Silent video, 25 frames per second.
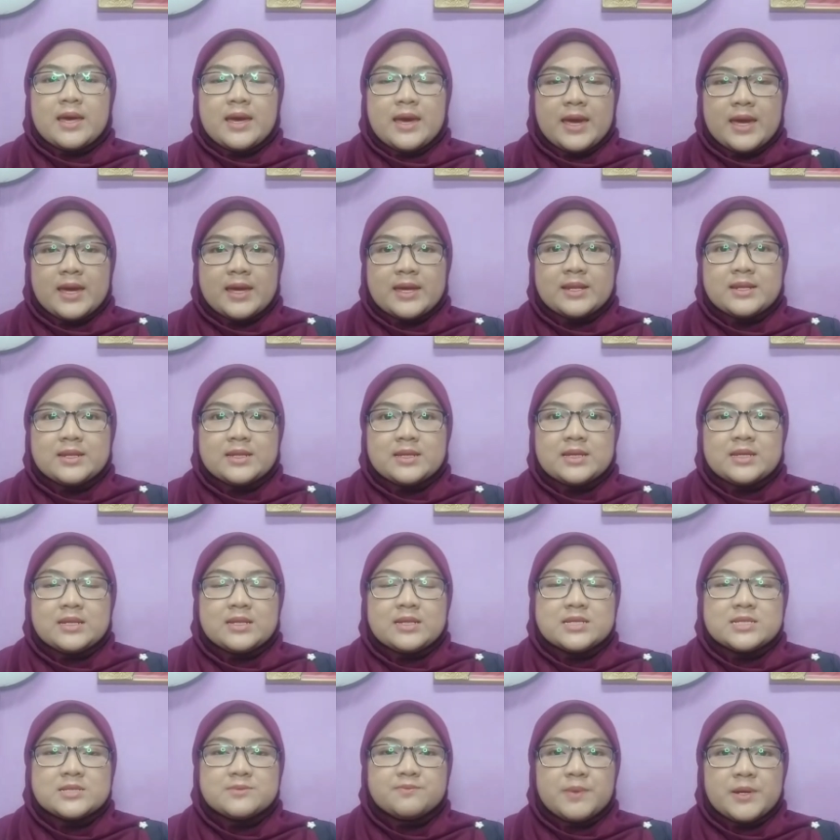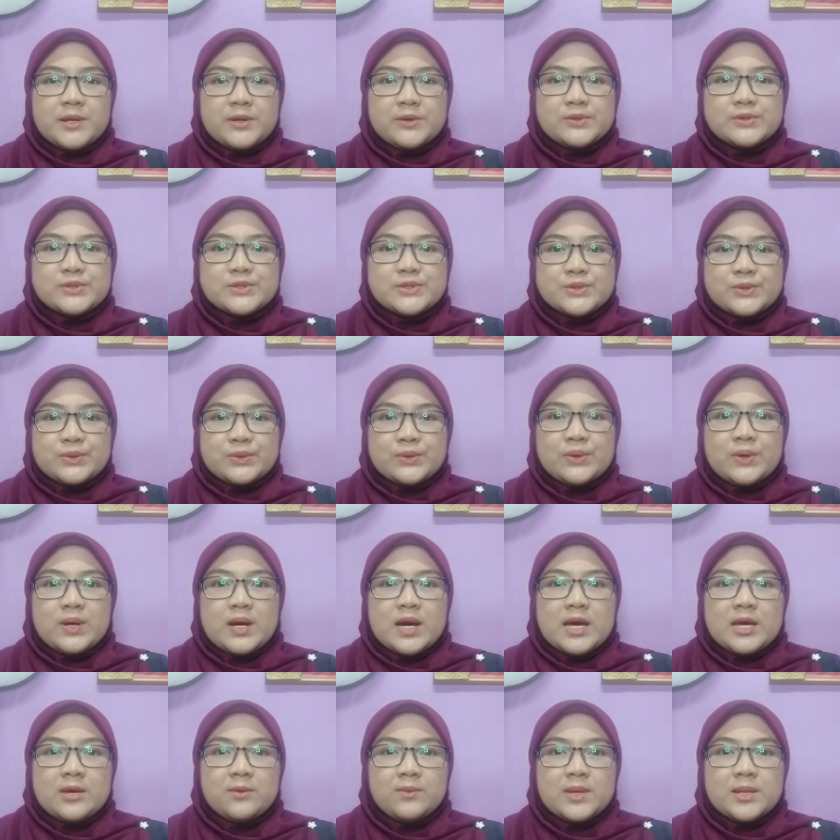And in this part also,
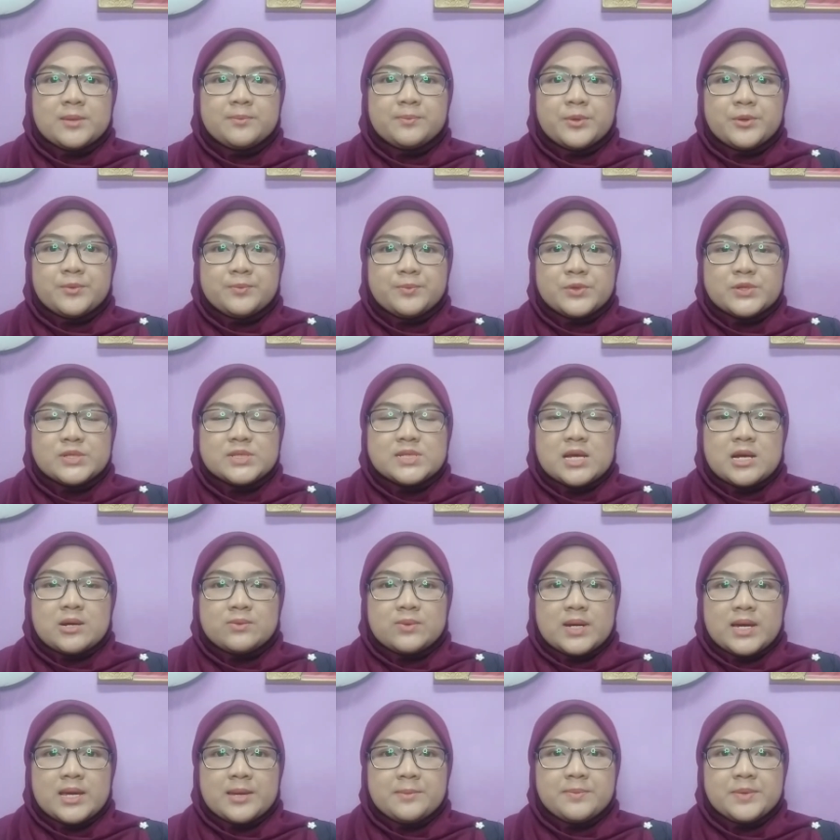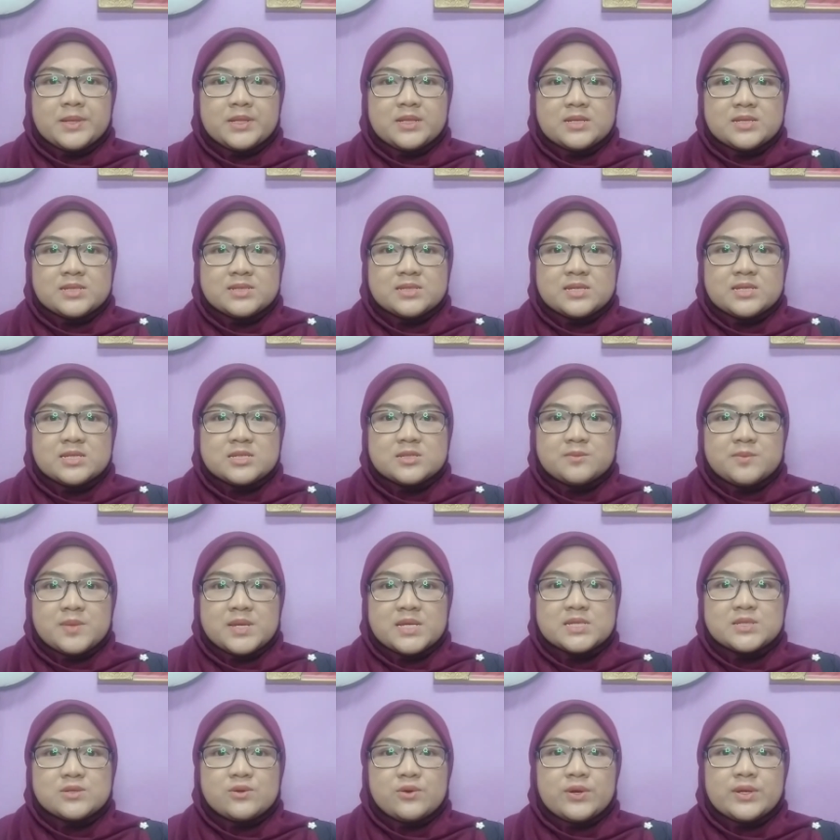I will propose our hypothesis
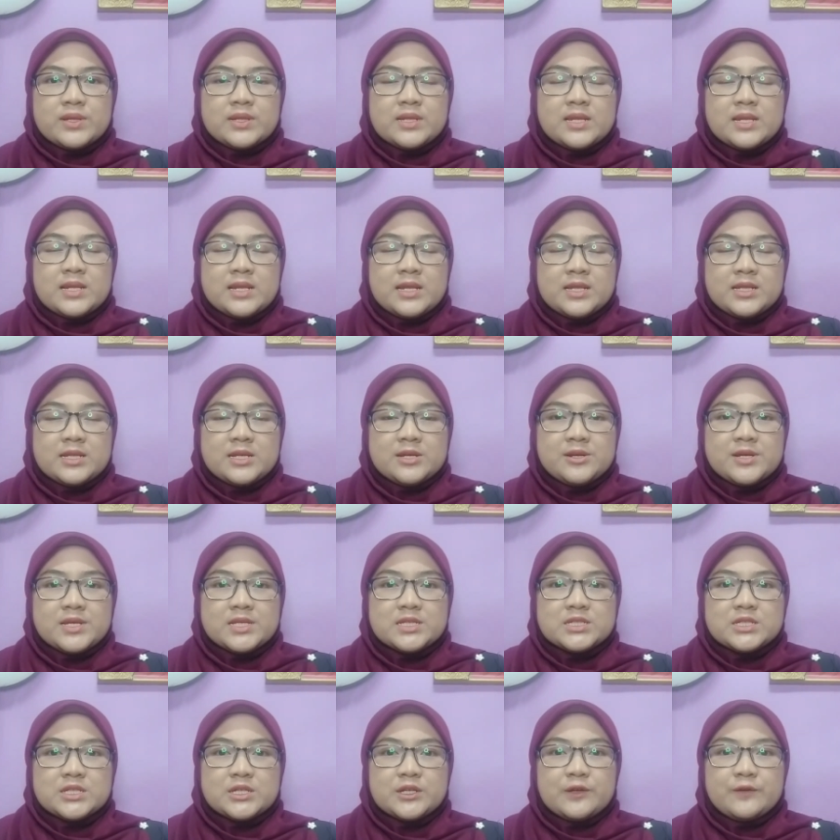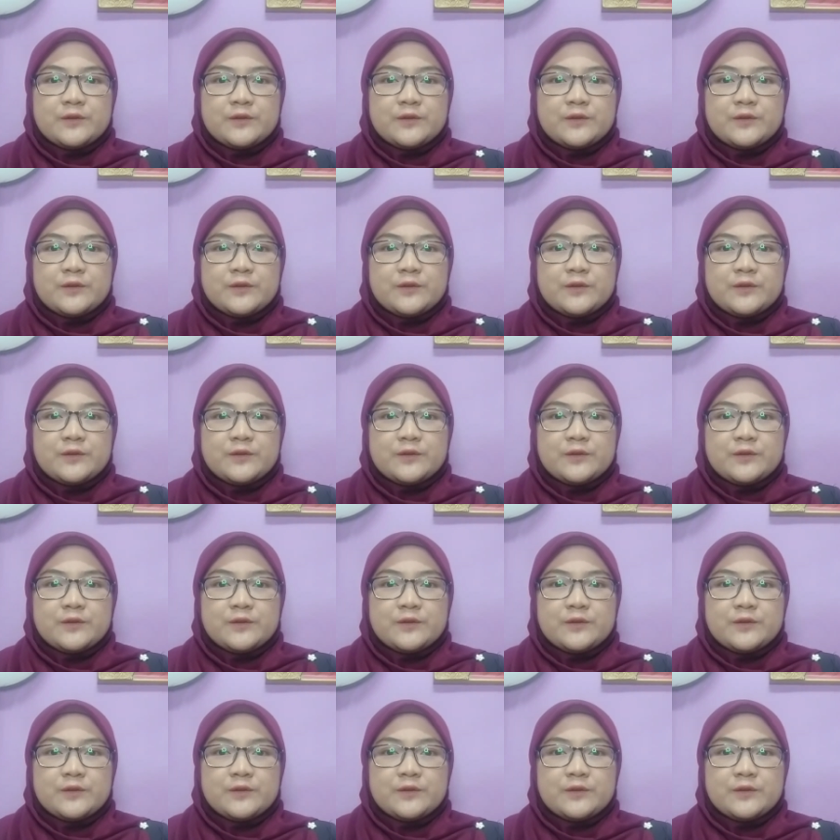based on the literature